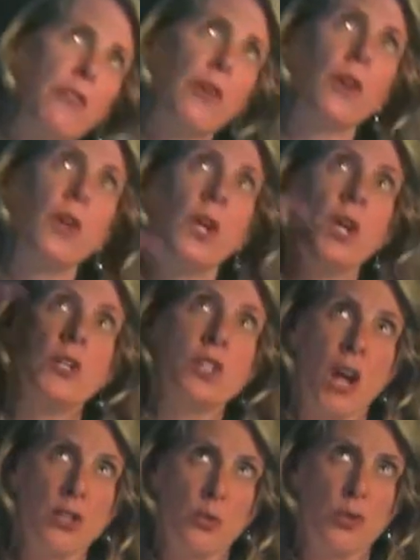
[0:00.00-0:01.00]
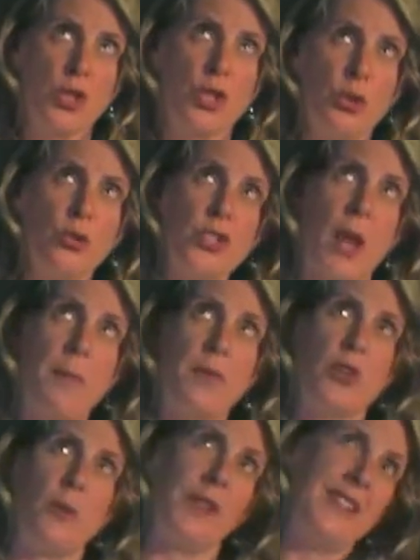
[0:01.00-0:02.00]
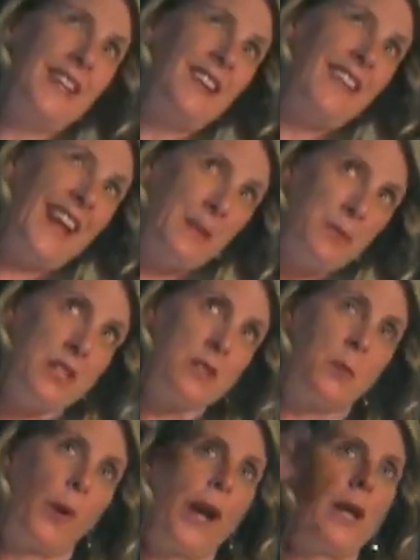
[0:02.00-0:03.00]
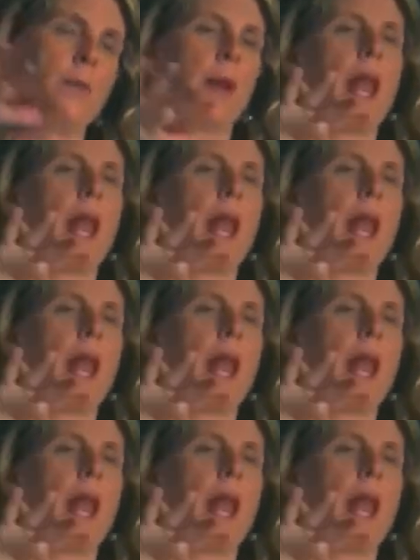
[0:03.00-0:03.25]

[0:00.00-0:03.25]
of a doctor with a huge hypodermic needle aimed at his brain.